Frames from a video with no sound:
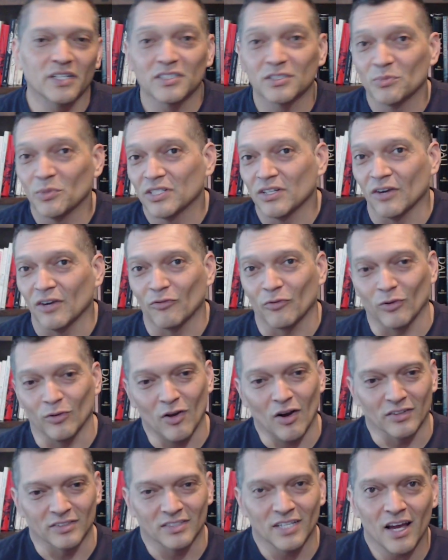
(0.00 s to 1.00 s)
has been done for a
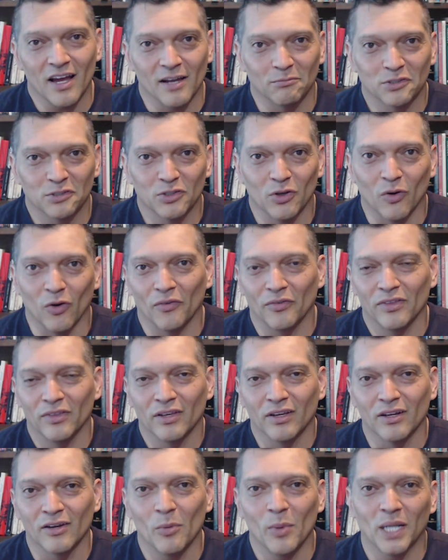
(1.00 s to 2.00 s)
long time, so you
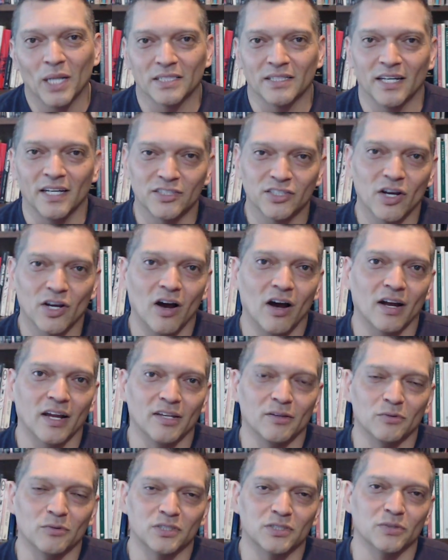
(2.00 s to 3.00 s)
can go back to Hitchcock, and
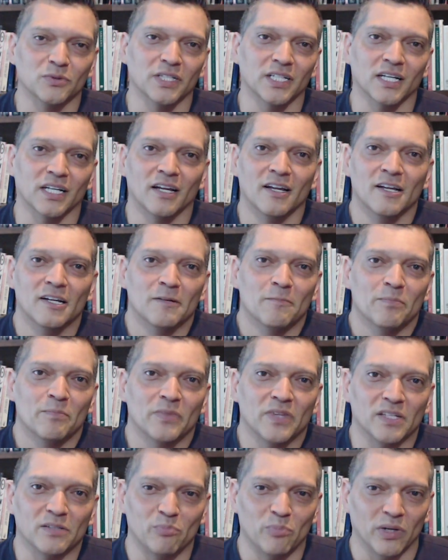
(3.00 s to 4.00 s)
he was doing
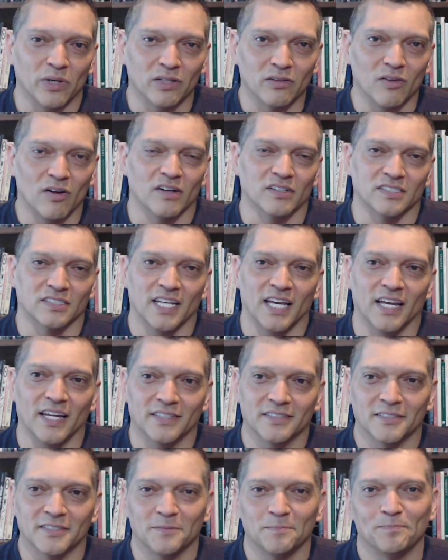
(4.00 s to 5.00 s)
these big long
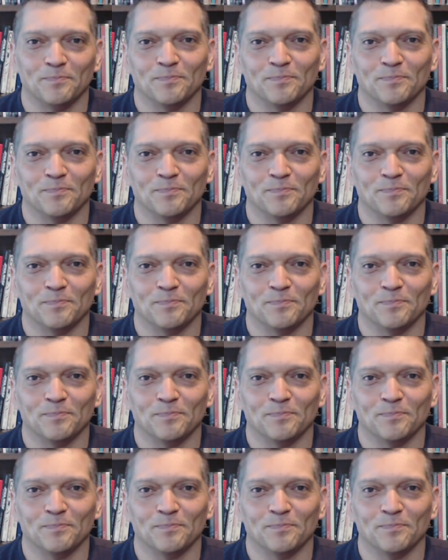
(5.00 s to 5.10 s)
takes.